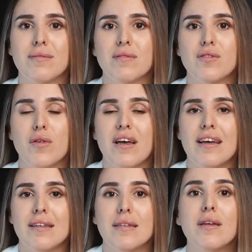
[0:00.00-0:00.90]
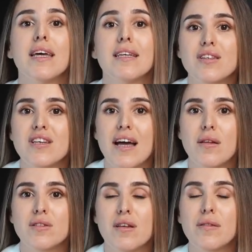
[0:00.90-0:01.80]
3. Click
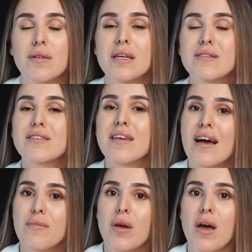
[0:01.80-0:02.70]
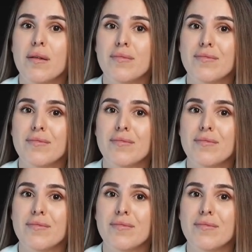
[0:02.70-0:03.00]
Channels on the left sidebar.